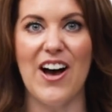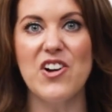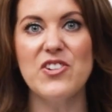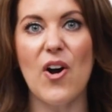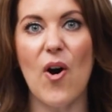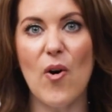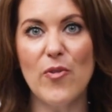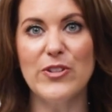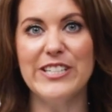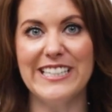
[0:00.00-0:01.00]
Hunger
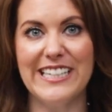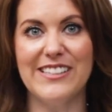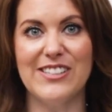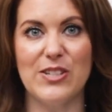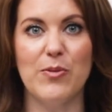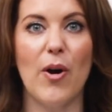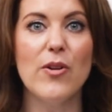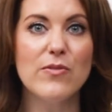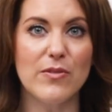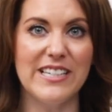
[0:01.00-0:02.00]
often leads to
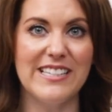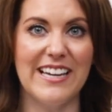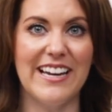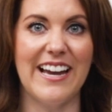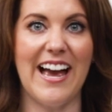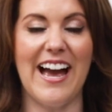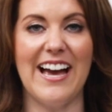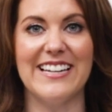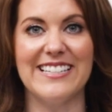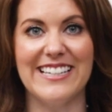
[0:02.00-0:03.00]
overeating
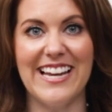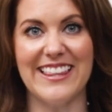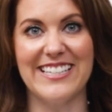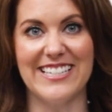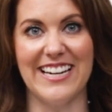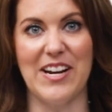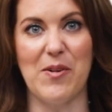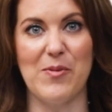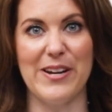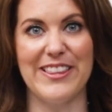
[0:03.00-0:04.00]
and
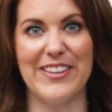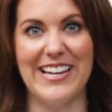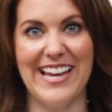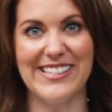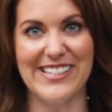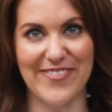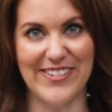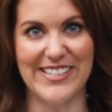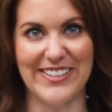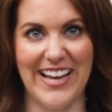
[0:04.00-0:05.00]
lethargy, with less
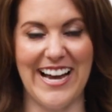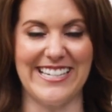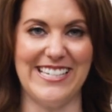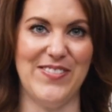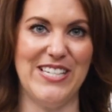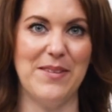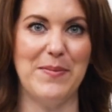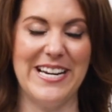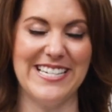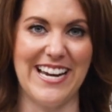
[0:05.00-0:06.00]
physical activity
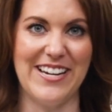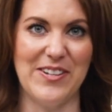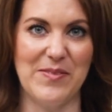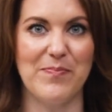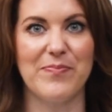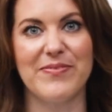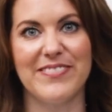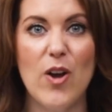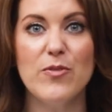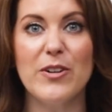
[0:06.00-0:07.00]
being taken.
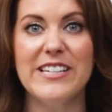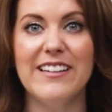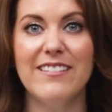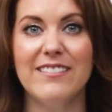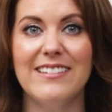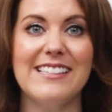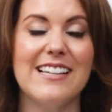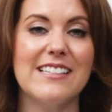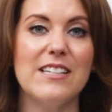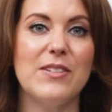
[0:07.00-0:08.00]
Overeating,
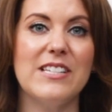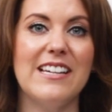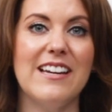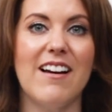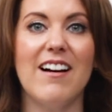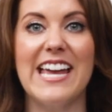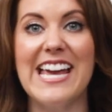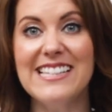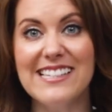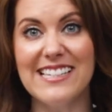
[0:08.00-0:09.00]
less activity and high
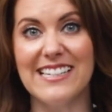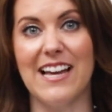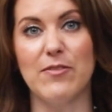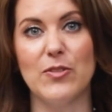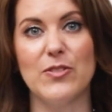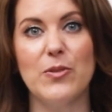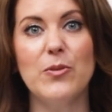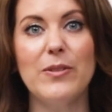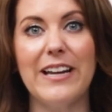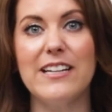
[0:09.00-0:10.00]
insulin levels
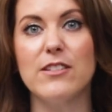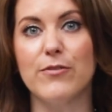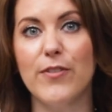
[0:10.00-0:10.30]
all lead to